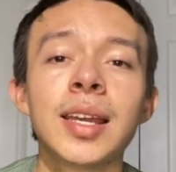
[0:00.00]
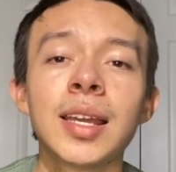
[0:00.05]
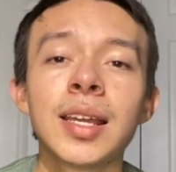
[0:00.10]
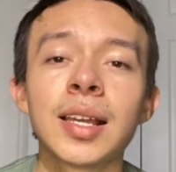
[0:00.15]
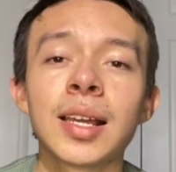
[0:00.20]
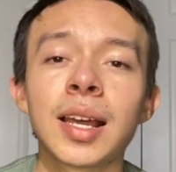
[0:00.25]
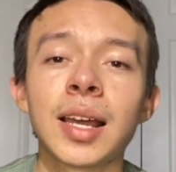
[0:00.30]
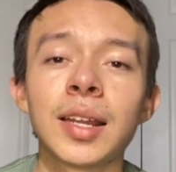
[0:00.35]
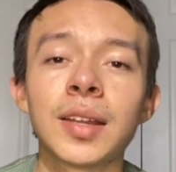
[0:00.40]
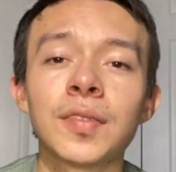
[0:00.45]

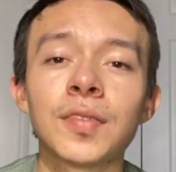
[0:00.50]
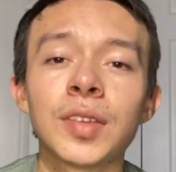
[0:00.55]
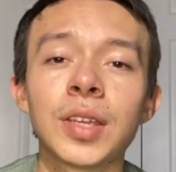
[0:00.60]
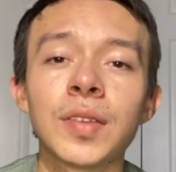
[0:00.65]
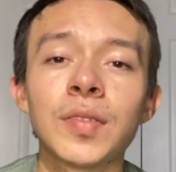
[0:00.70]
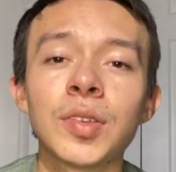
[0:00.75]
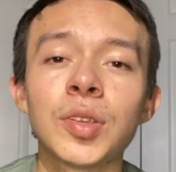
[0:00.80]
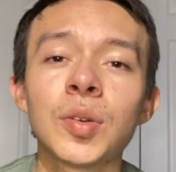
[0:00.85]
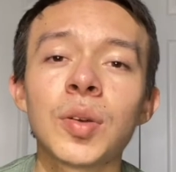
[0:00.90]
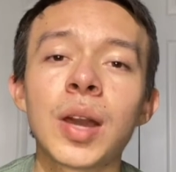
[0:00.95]
kind of
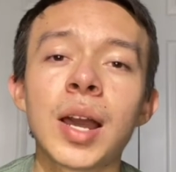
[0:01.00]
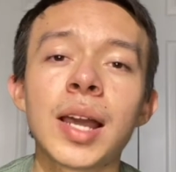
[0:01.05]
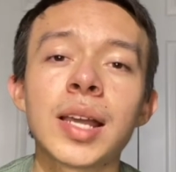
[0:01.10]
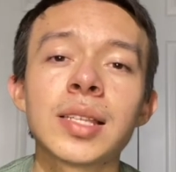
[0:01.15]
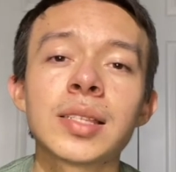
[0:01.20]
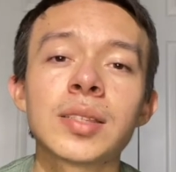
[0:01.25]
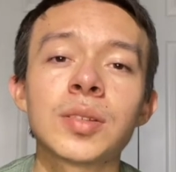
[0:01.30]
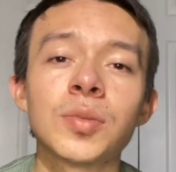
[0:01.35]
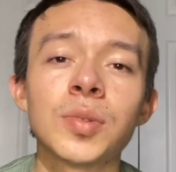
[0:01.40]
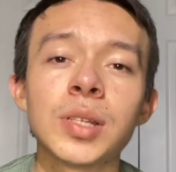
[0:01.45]
giving you
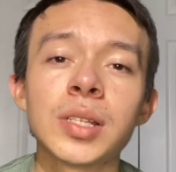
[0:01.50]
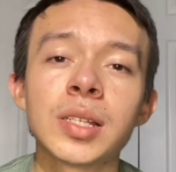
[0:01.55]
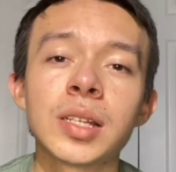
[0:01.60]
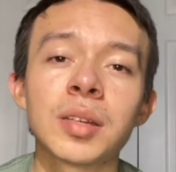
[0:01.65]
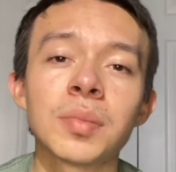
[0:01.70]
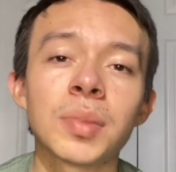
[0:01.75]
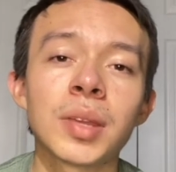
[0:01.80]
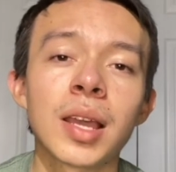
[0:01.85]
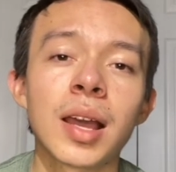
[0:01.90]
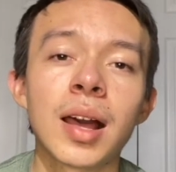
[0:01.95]
guys the reasoning
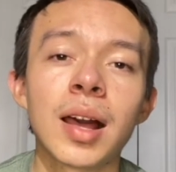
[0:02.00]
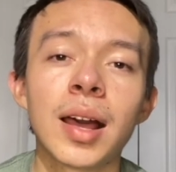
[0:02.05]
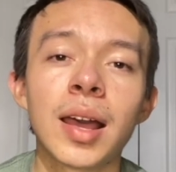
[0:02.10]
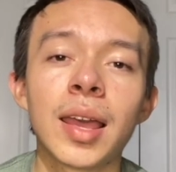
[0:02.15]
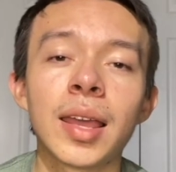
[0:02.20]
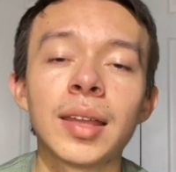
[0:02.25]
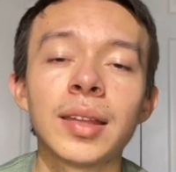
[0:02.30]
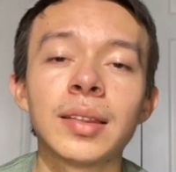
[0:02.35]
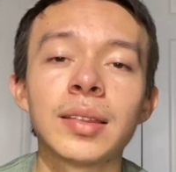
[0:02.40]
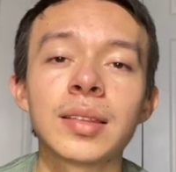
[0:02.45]

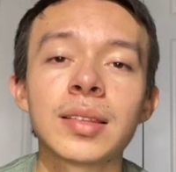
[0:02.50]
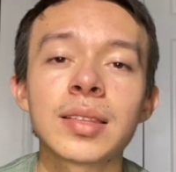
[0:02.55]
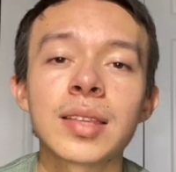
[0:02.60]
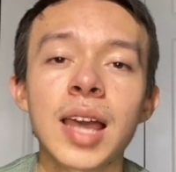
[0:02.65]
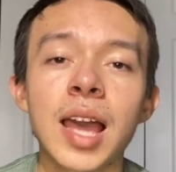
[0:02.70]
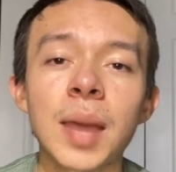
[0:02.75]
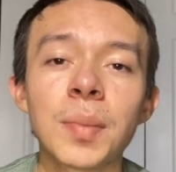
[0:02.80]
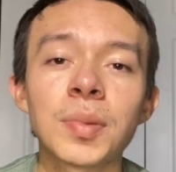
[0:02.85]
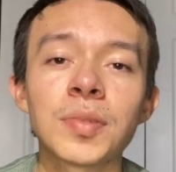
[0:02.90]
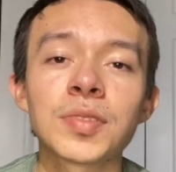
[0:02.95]
behind the
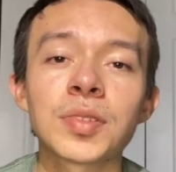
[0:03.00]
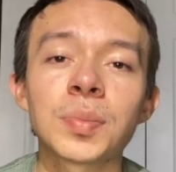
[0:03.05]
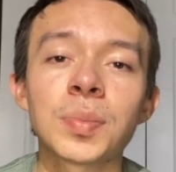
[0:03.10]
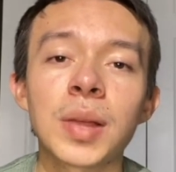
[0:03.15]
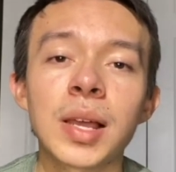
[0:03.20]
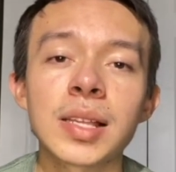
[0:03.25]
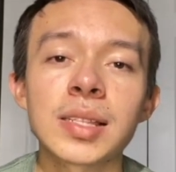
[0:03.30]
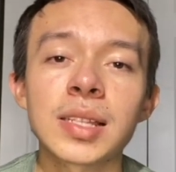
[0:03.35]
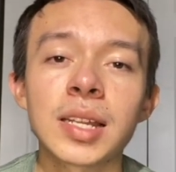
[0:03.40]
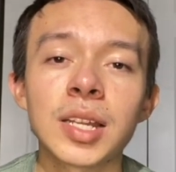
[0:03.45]
type of
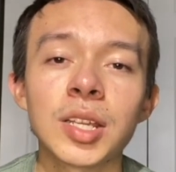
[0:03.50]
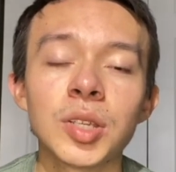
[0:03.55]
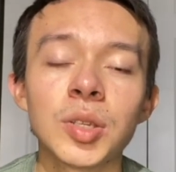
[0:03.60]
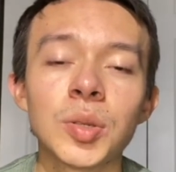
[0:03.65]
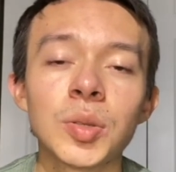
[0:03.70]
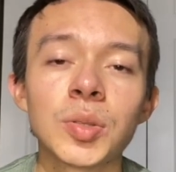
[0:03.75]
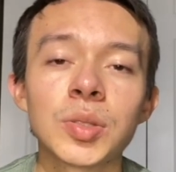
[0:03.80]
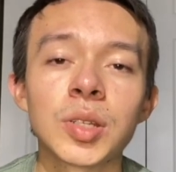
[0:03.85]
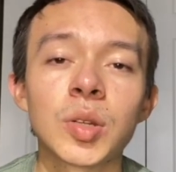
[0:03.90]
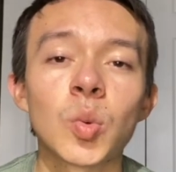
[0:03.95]
supplies that I
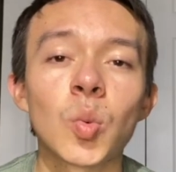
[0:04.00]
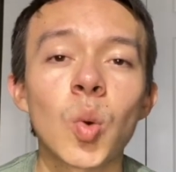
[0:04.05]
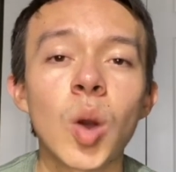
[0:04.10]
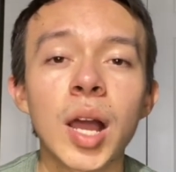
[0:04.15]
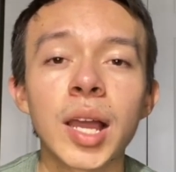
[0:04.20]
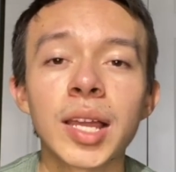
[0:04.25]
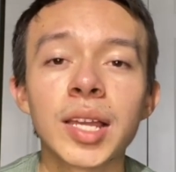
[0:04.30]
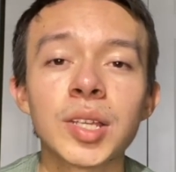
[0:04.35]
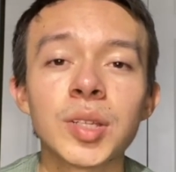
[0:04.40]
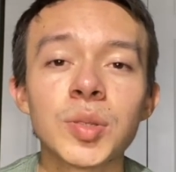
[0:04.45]
use and
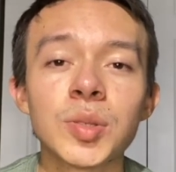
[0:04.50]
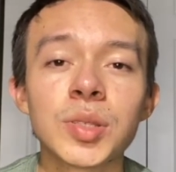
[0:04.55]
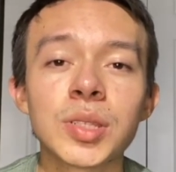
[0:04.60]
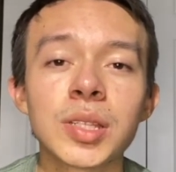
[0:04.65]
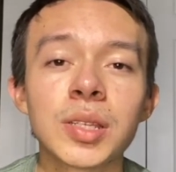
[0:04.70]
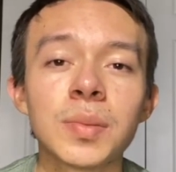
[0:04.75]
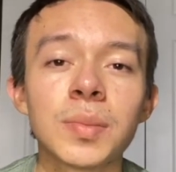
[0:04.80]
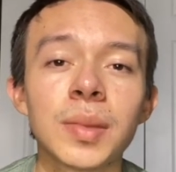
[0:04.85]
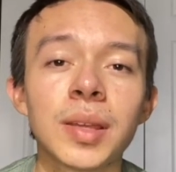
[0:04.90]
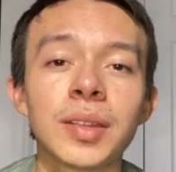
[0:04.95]
why I use
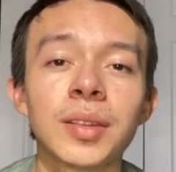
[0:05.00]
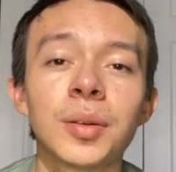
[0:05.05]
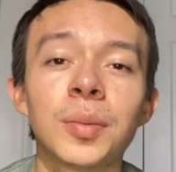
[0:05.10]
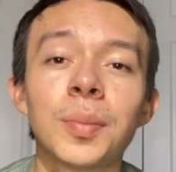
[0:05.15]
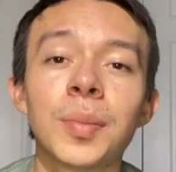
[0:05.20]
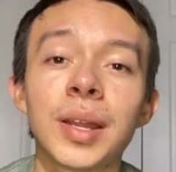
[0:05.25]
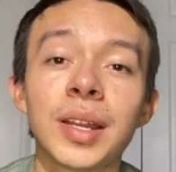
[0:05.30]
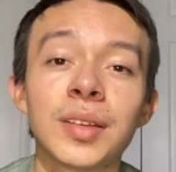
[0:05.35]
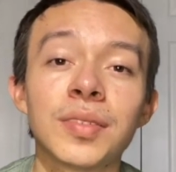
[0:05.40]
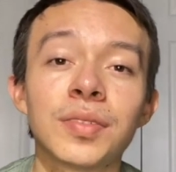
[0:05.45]
them and their
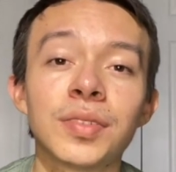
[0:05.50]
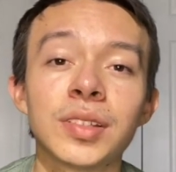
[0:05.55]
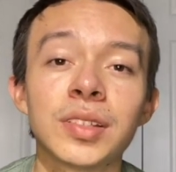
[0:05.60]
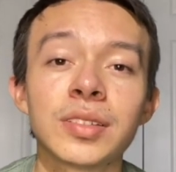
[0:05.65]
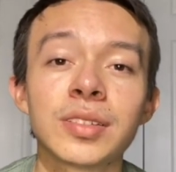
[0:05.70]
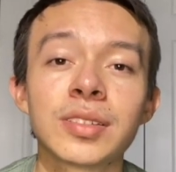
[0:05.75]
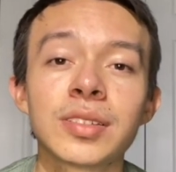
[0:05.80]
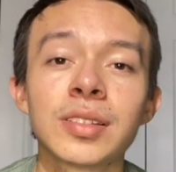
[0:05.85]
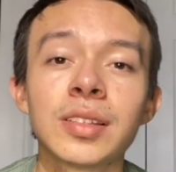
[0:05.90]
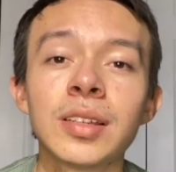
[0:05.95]

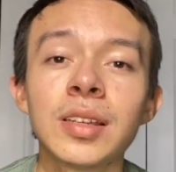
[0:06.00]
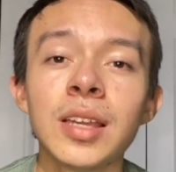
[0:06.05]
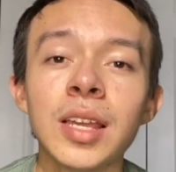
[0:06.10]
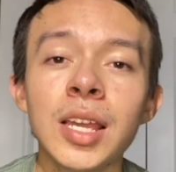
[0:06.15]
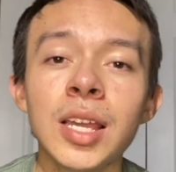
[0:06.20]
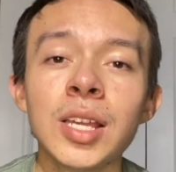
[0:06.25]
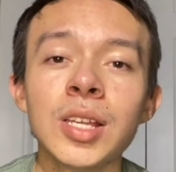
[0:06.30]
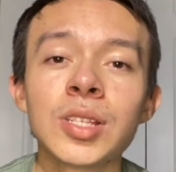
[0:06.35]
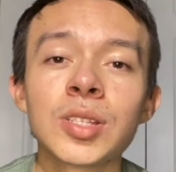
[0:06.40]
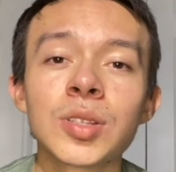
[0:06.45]
benefits.
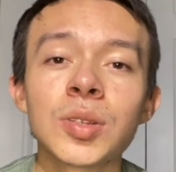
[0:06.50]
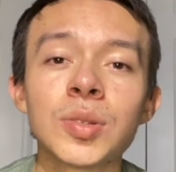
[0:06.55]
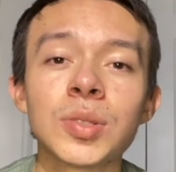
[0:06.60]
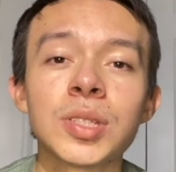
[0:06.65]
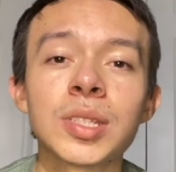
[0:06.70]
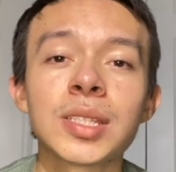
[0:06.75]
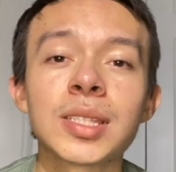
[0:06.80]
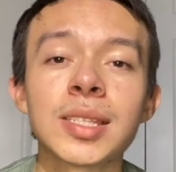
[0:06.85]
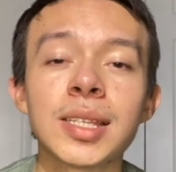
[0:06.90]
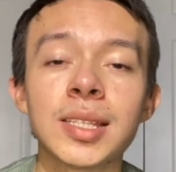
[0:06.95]
So
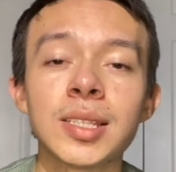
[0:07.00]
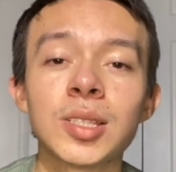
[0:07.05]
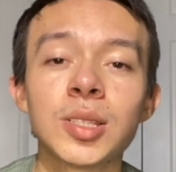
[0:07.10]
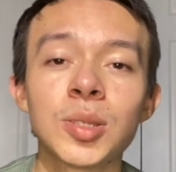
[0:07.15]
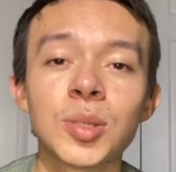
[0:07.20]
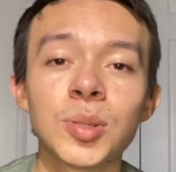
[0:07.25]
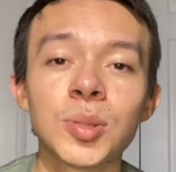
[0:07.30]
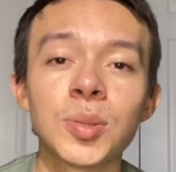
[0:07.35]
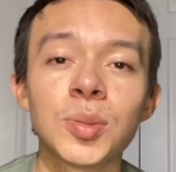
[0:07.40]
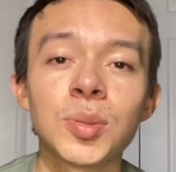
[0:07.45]
just stay
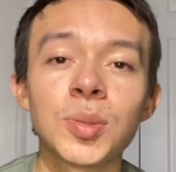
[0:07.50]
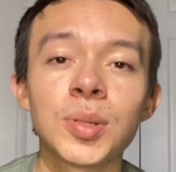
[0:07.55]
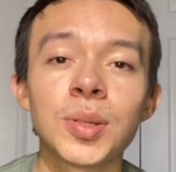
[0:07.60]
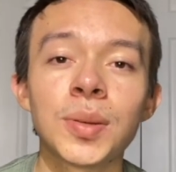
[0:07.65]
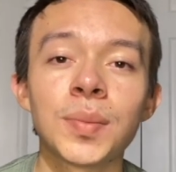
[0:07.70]
tuned